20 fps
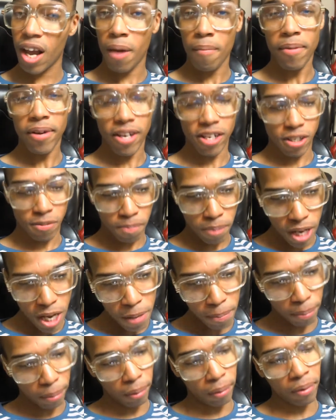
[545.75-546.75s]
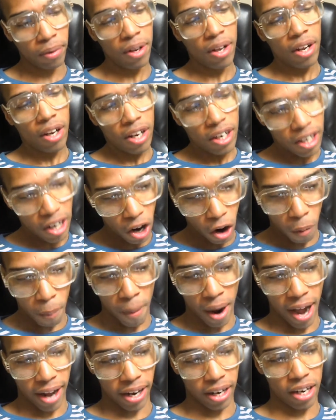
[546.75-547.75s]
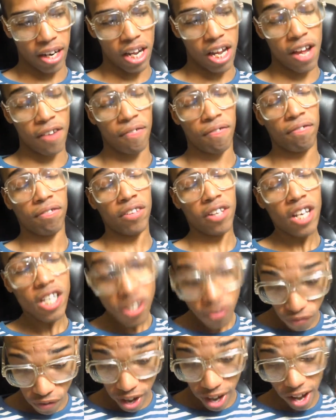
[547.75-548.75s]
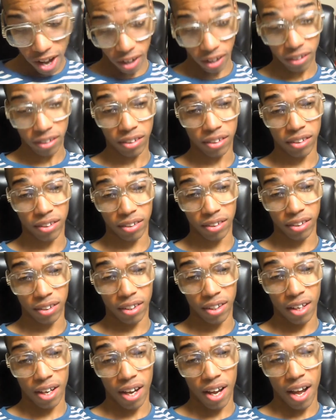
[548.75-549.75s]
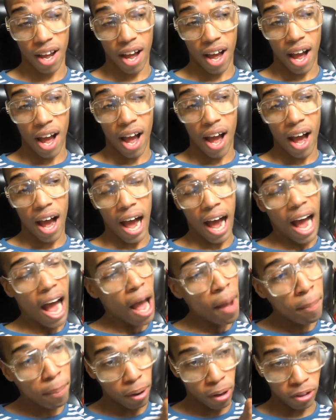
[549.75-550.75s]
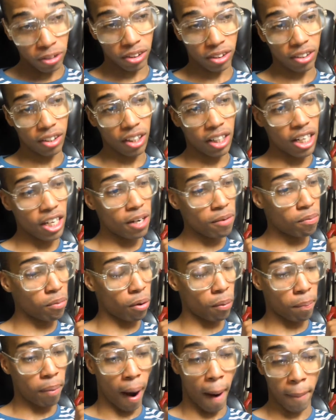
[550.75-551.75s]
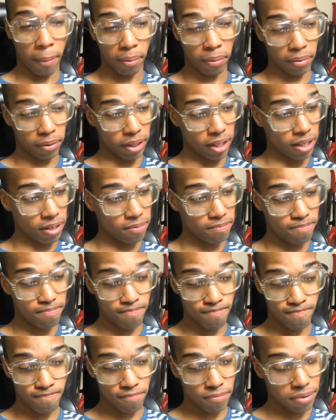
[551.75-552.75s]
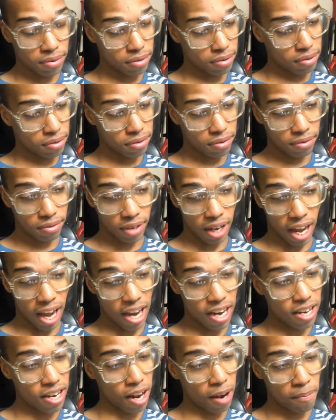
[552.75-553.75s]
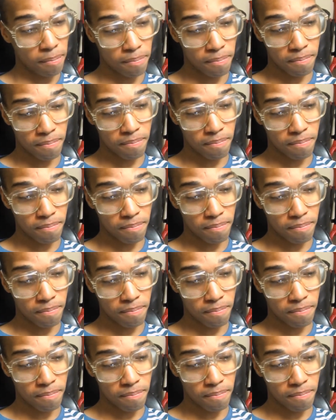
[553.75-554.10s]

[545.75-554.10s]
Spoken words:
Because people know about it. If this fails, I personally will probably end up